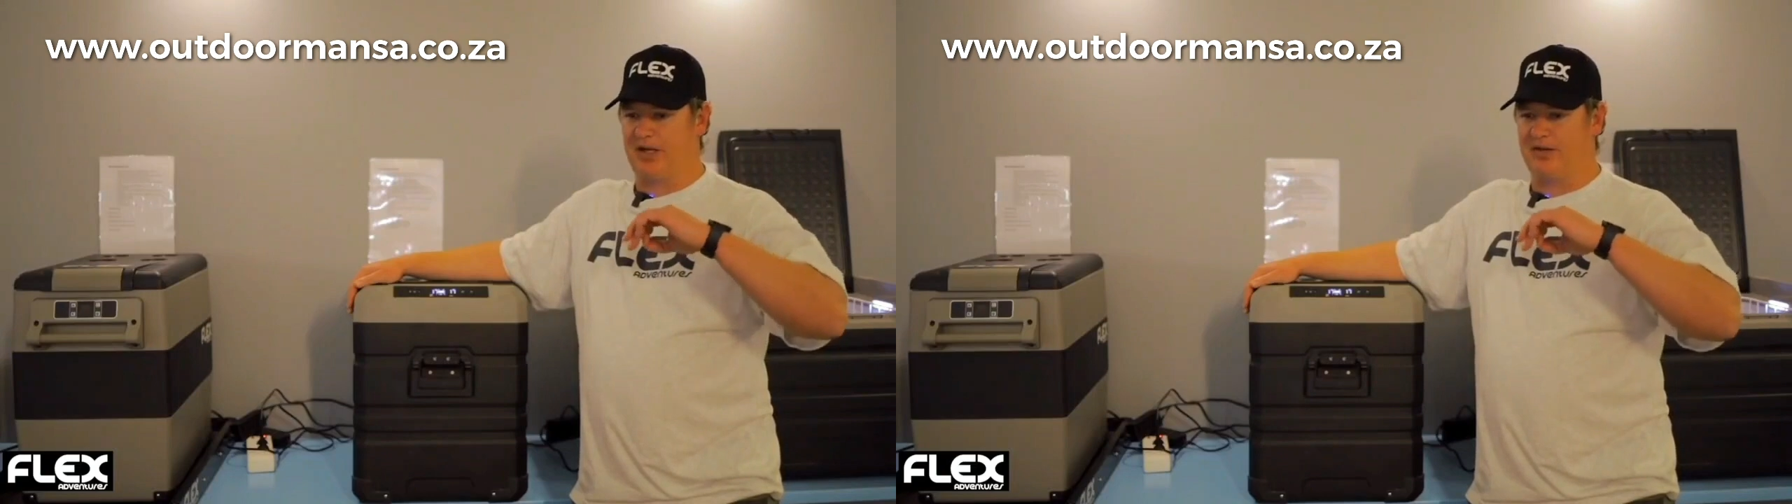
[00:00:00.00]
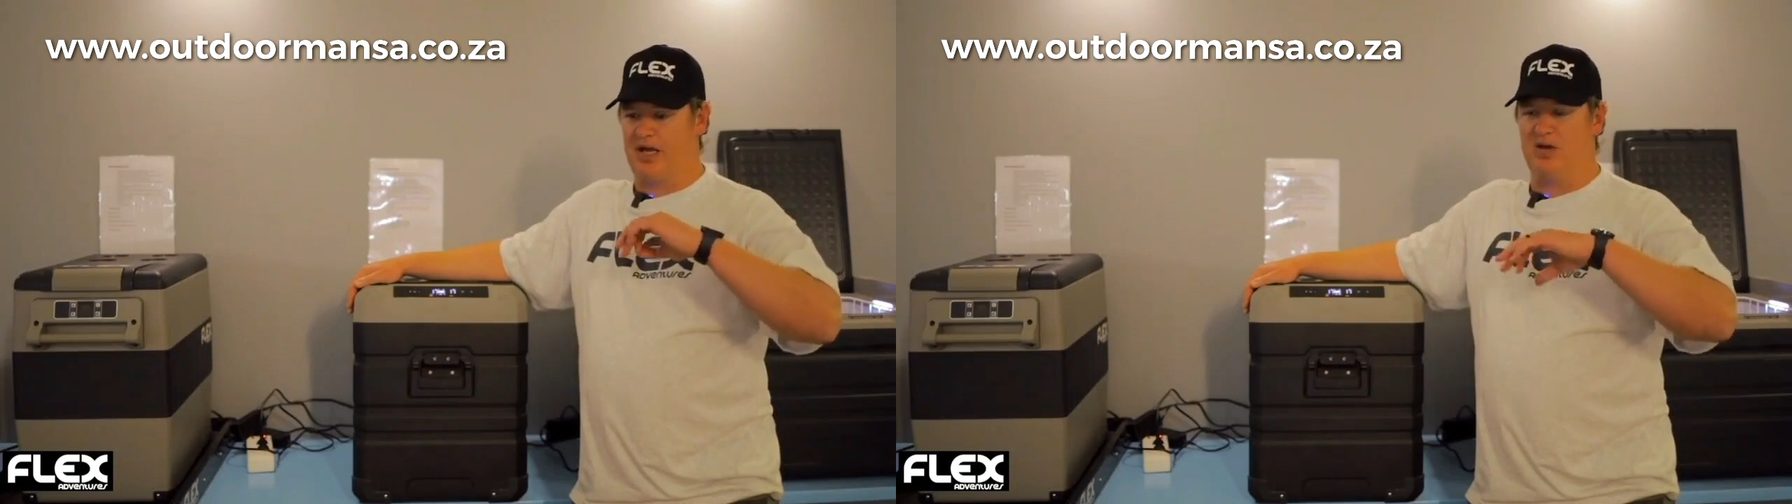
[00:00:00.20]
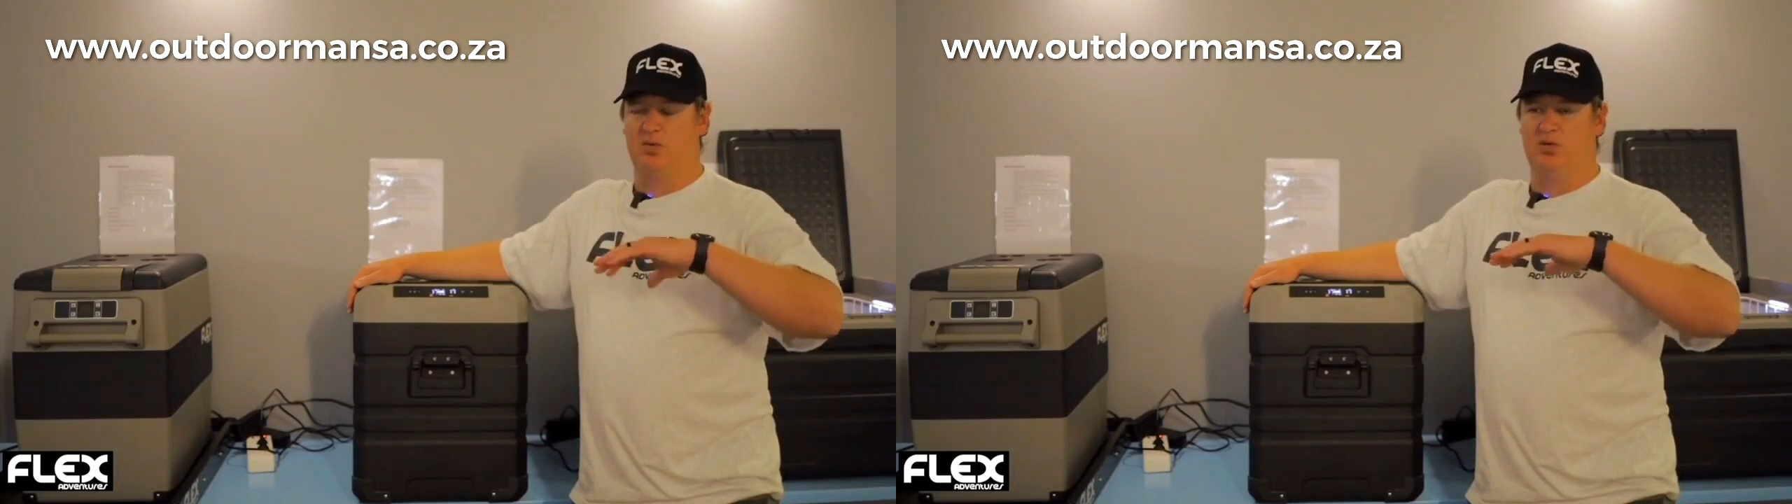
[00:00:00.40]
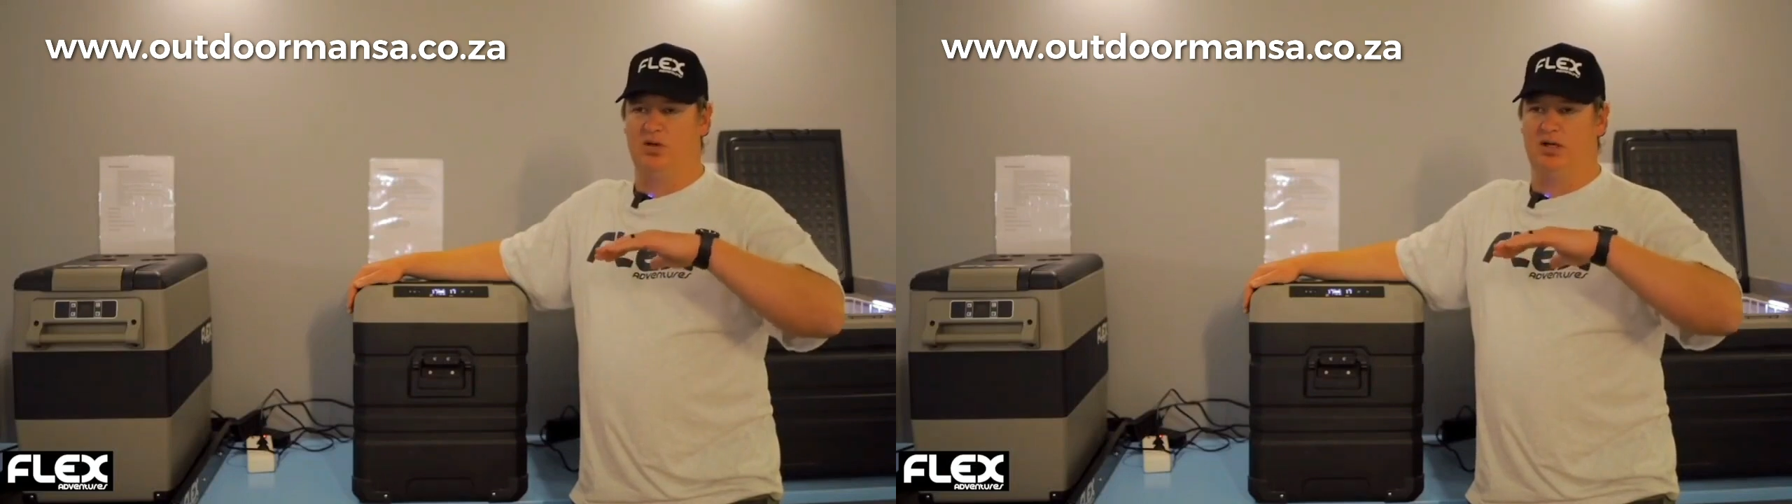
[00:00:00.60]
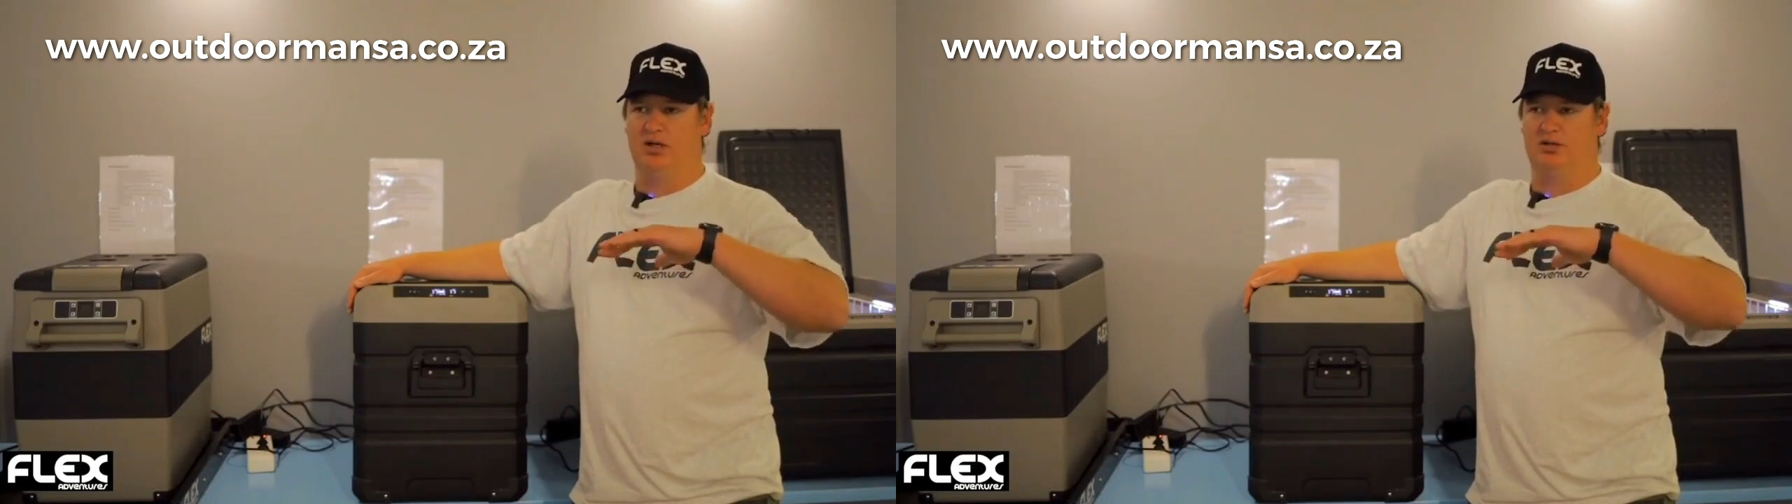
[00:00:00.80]
they will
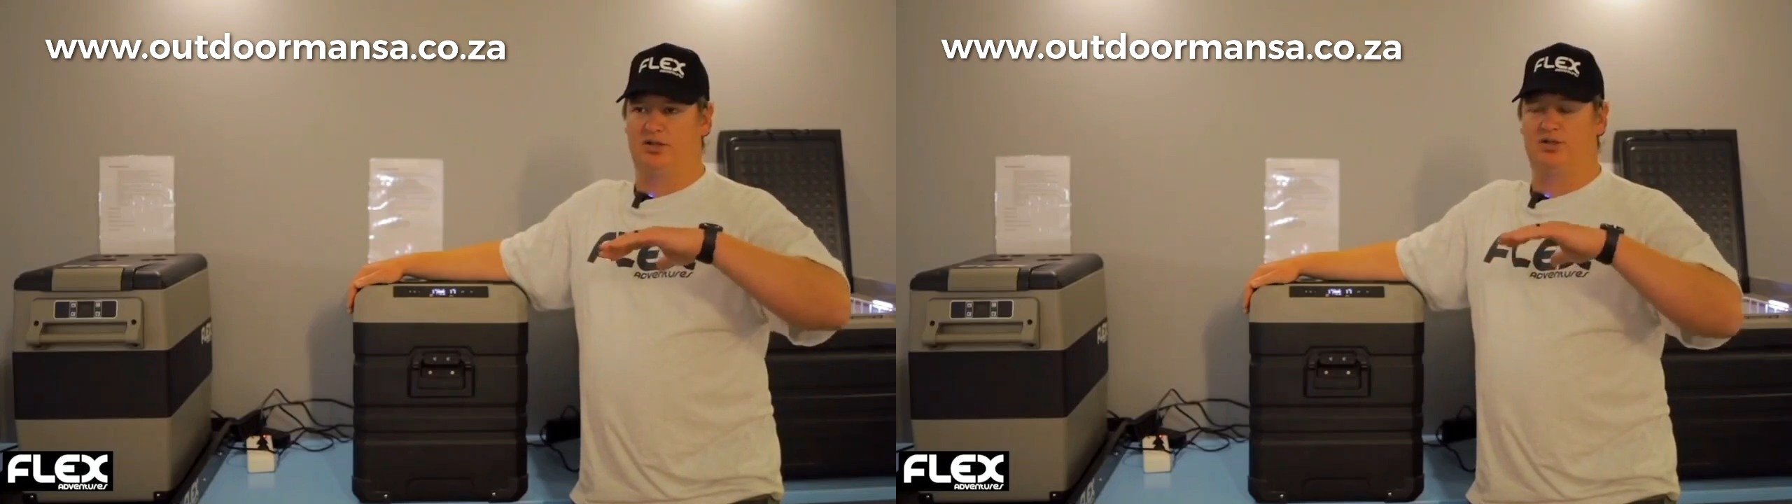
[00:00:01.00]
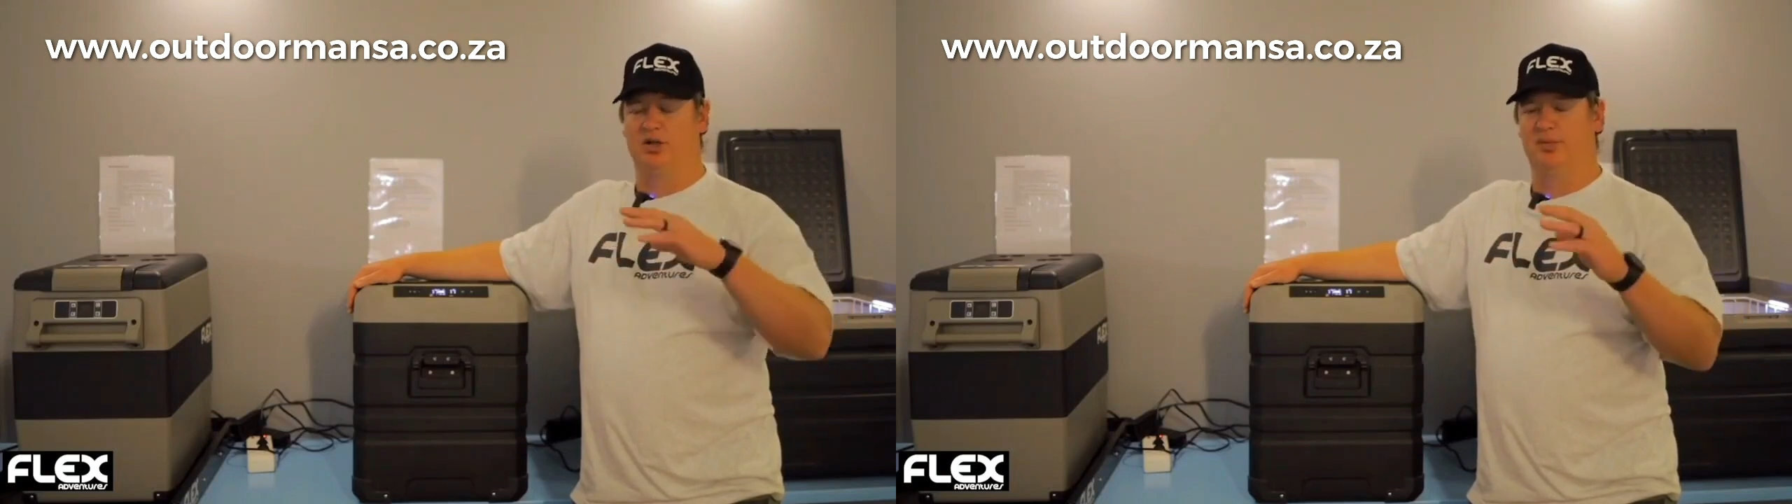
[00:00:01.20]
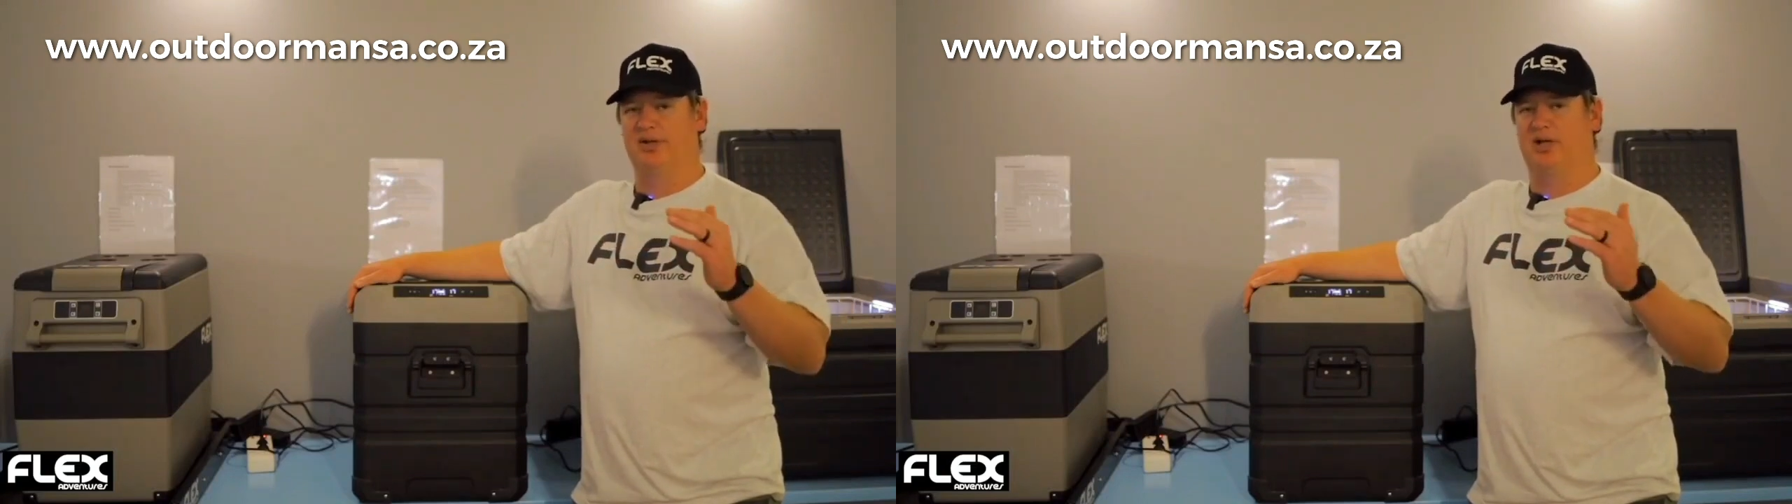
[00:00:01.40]
determine